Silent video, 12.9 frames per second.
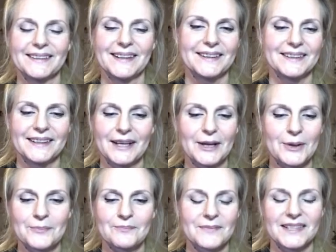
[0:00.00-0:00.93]
and
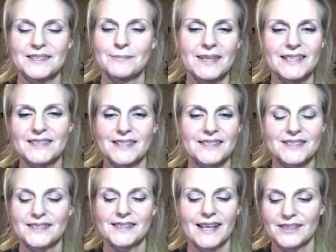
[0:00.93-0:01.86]
it's me to
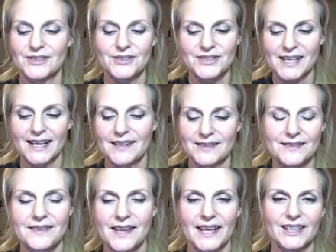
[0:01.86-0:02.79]
say
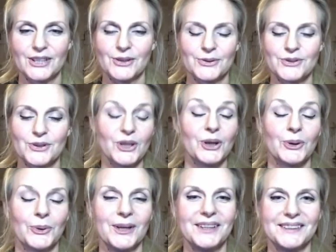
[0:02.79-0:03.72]
thank you to
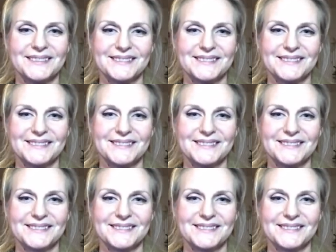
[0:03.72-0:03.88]
you.